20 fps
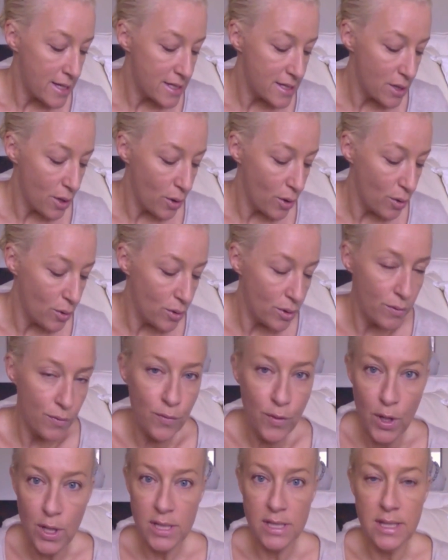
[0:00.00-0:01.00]
So the
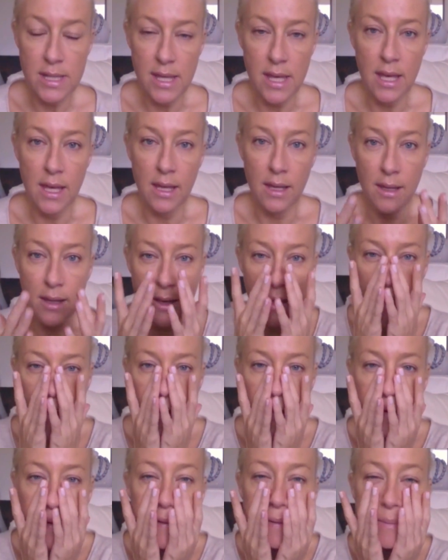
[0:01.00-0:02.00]
first thing
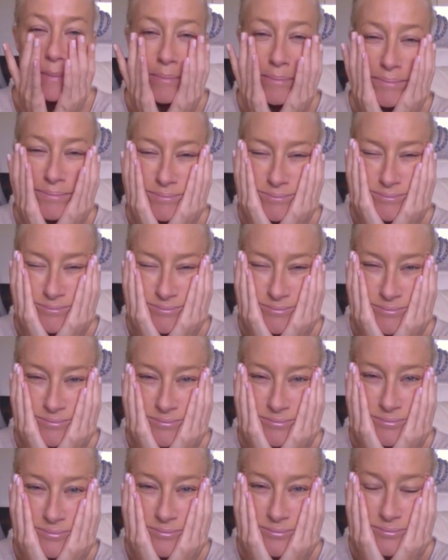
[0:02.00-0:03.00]

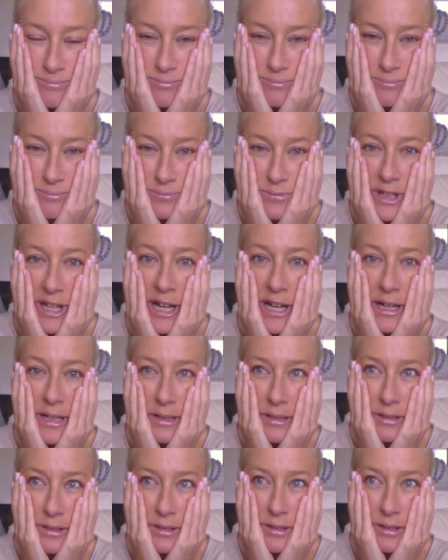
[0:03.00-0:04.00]
that
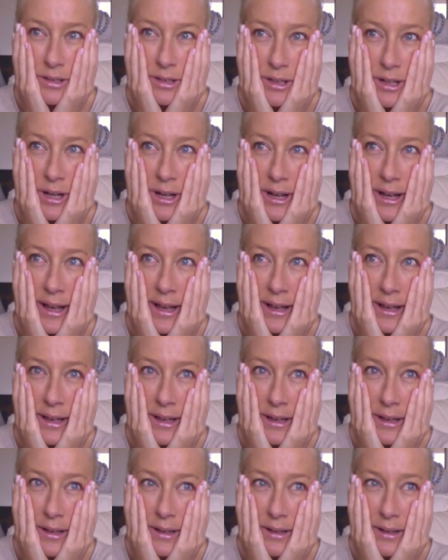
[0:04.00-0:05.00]

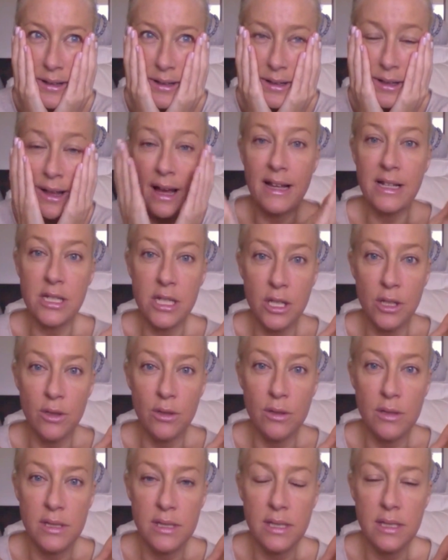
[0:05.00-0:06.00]
I like to
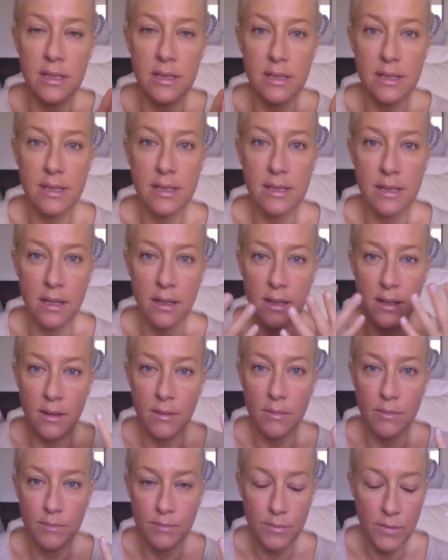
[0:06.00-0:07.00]
use is
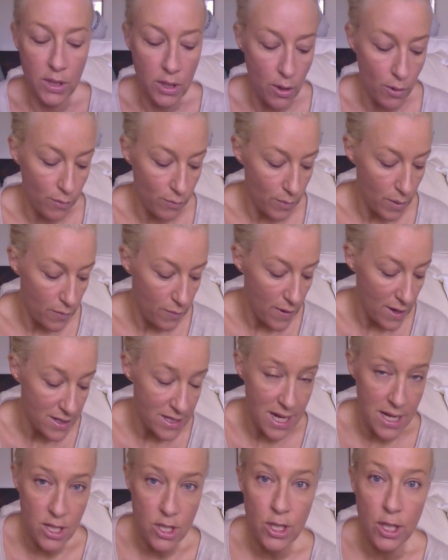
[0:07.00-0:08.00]

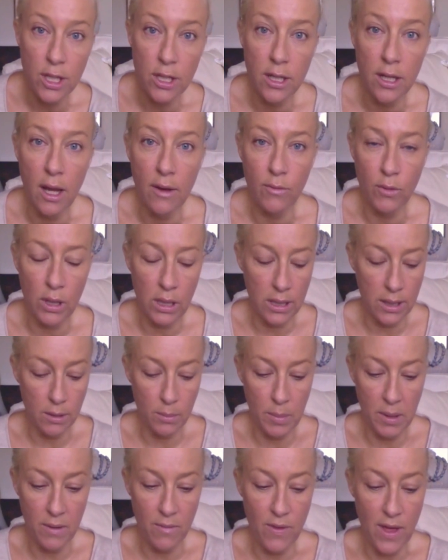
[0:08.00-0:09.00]
foundation. I've got a little
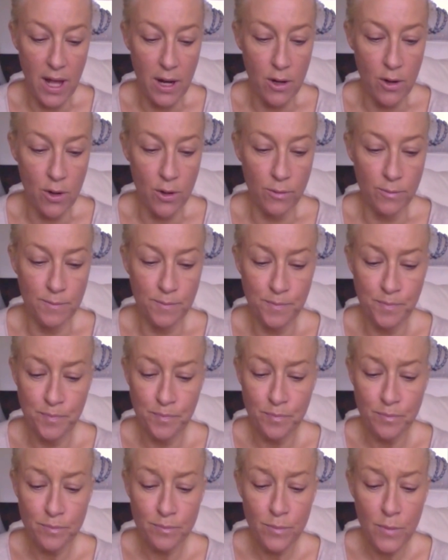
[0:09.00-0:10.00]
bit of that on.
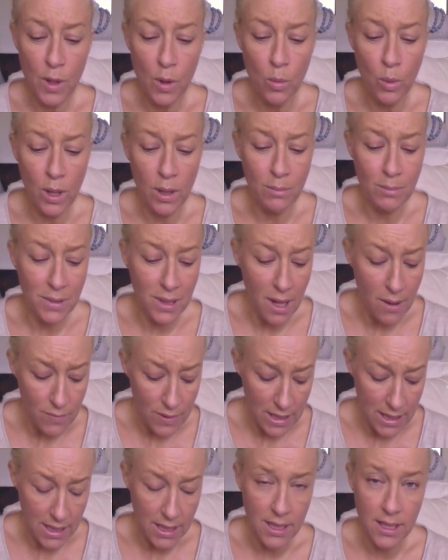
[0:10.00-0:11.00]
What I'm
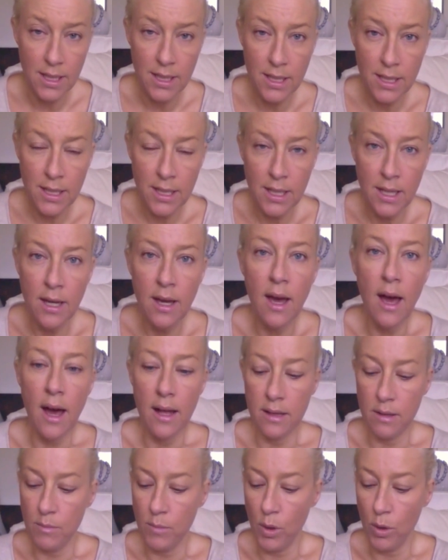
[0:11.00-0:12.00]
loving
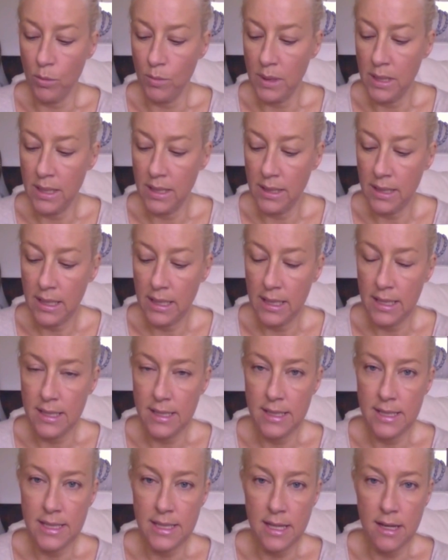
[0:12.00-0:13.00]
at the moment
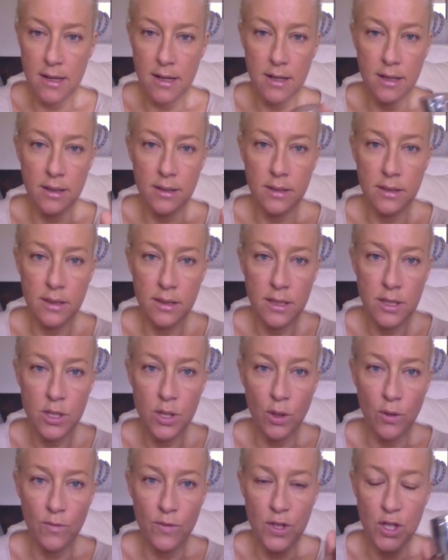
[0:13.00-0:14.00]
is
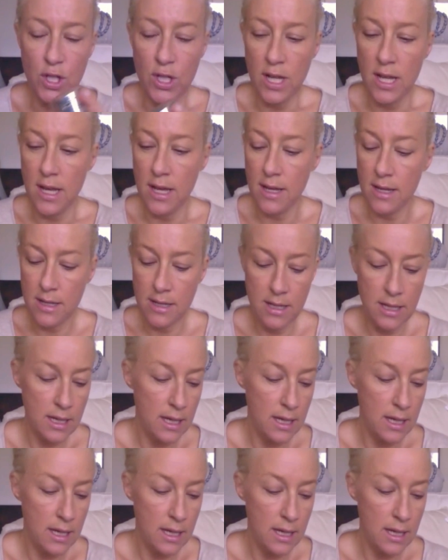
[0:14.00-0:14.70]
Ton Visionnaire